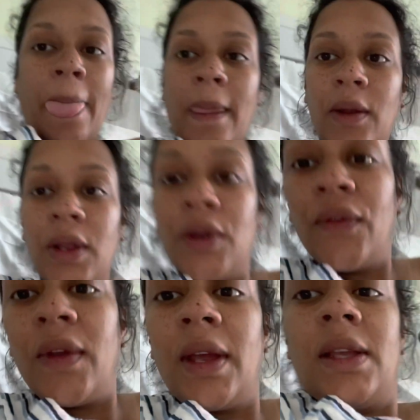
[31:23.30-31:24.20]
Only good
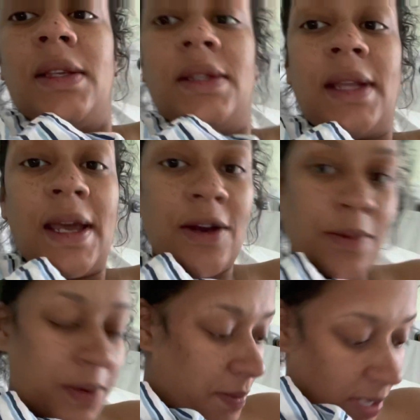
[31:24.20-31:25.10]
thing is they're
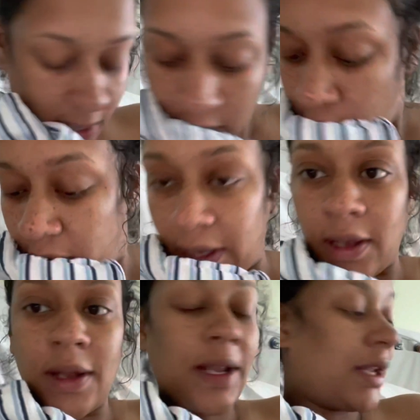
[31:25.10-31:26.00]
helping me with the
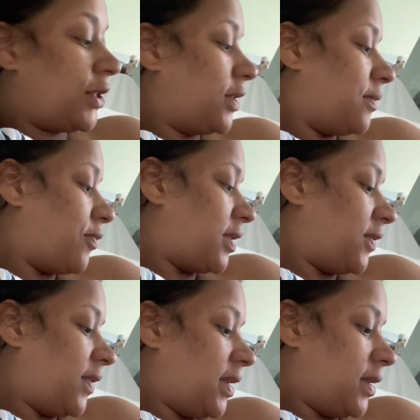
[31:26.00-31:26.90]
latching and
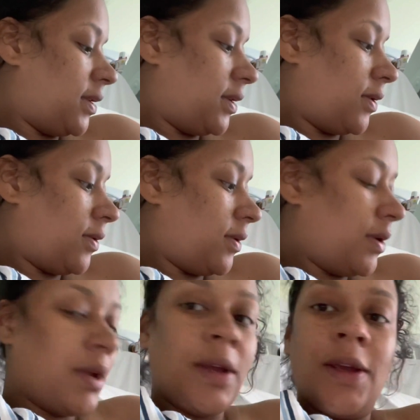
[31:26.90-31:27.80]
breastfeeding, so
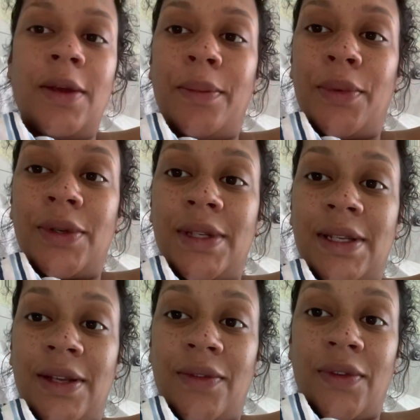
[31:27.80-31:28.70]

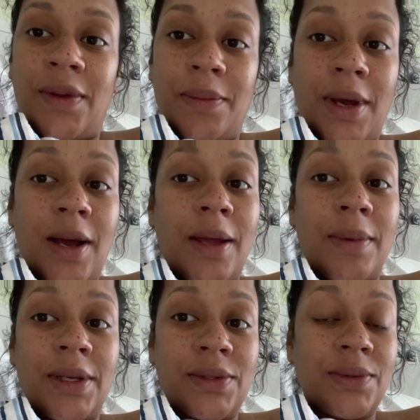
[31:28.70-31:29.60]
positive. But I'm
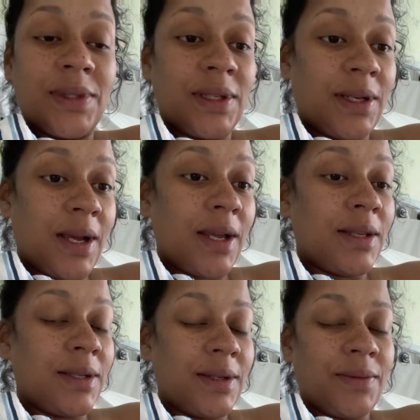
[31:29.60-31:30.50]
exhausted,
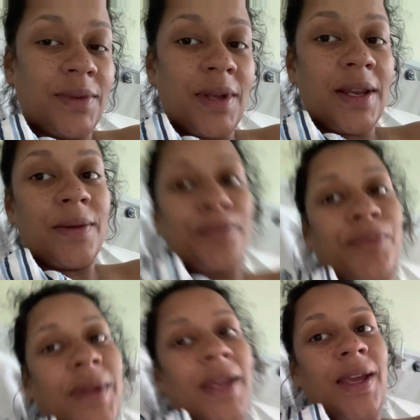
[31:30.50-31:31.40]
guys. And
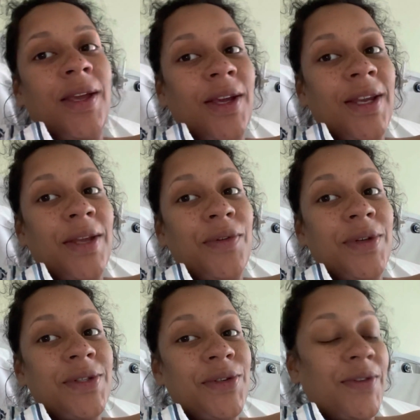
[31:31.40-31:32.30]
I'm going to give you a
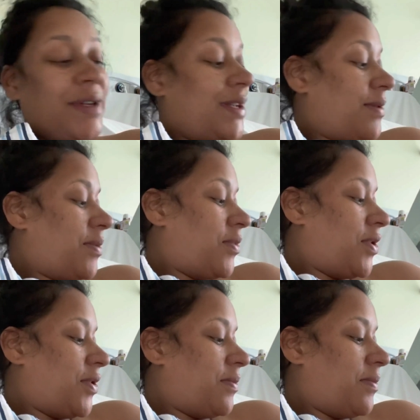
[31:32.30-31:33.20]
story time when we're
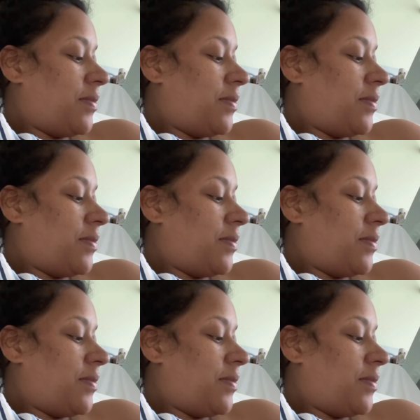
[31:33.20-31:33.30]
home.